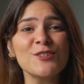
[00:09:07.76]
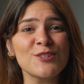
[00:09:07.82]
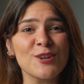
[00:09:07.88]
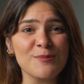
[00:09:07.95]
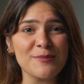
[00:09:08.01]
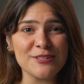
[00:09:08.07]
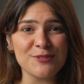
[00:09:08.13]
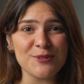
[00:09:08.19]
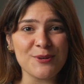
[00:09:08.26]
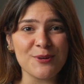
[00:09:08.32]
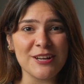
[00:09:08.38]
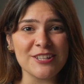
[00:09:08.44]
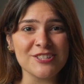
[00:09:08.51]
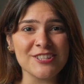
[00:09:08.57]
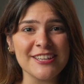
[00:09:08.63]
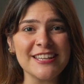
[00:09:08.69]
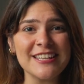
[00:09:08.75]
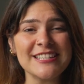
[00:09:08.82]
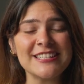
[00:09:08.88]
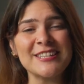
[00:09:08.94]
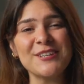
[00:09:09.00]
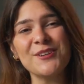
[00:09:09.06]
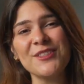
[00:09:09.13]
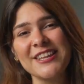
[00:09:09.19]
you so much for watching.
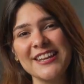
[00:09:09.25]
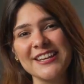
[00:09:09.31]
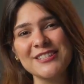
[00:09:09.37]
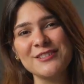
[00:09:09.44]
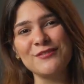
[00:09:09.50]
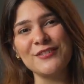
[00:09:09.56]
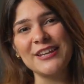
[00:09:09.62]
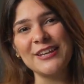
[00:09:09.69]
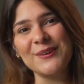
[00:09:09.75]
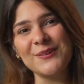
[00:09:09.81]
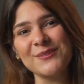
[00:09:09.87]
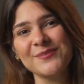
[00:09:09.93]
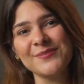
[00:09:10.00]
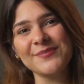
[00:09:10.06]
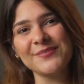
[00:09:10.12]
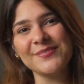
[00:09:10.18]
See you in the next video.